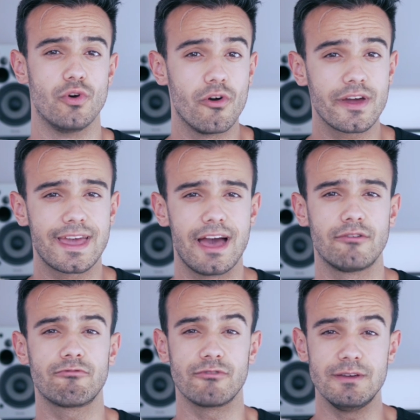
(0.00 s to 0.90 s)
your
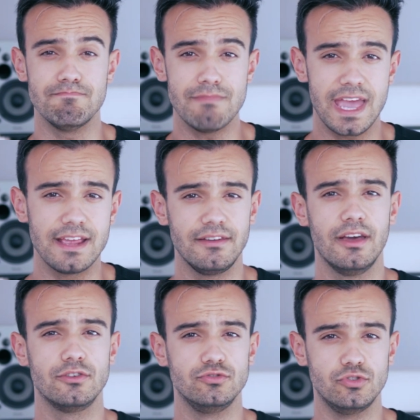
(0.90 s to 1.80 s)
account remain
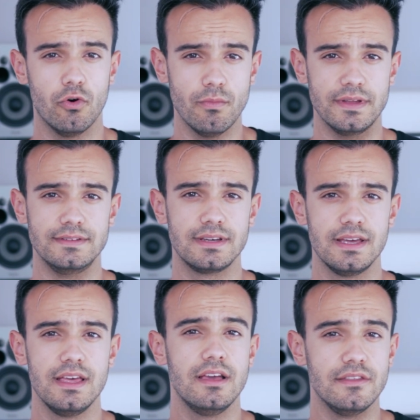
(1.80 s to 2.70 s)
dormant.
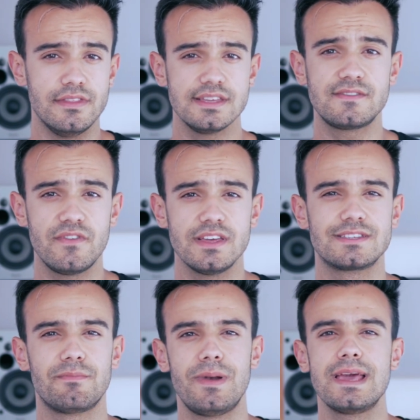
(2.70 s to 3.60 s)
This fee
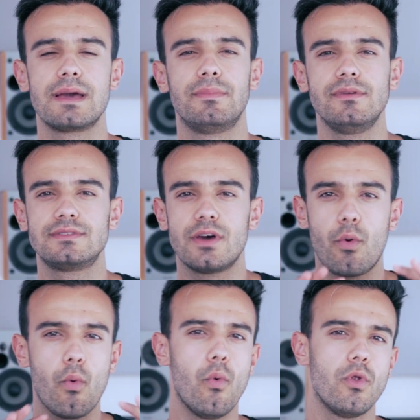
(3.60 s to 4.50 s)
is applicable to
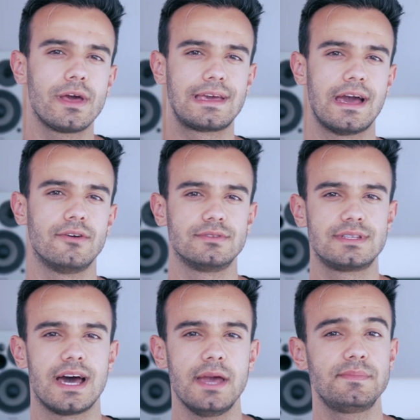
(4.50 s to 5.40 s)
all account
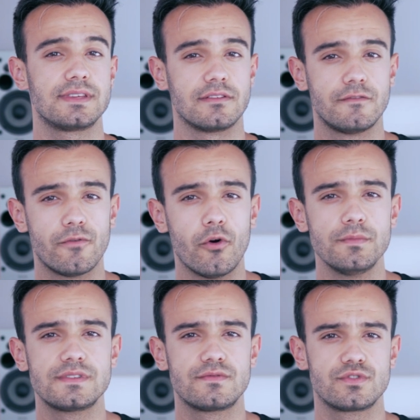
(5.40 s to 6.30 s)
types and
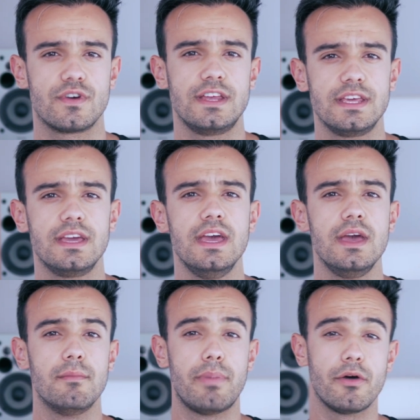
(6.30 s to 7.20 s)
forms of trading,
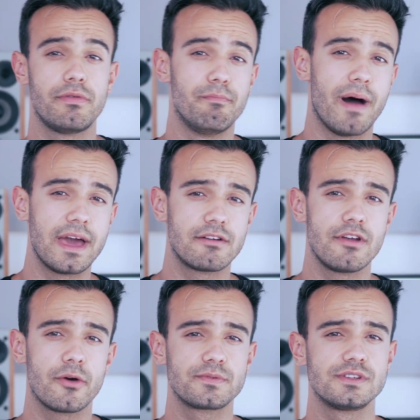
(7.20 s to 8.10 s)
both
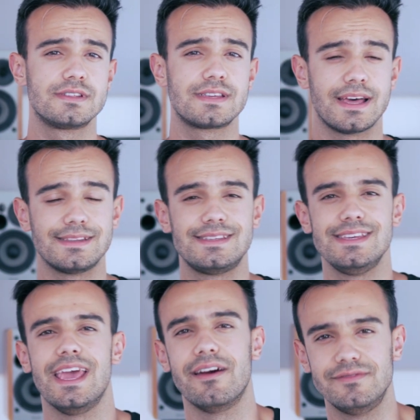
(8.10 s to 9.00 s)
binary options and
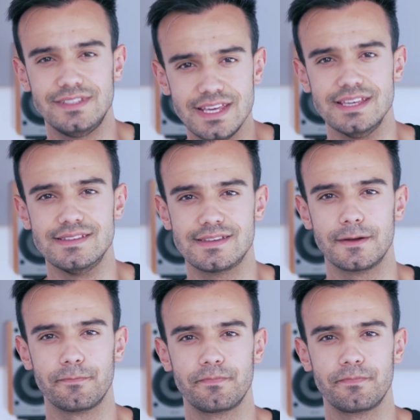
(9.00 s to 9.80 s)
CFDs.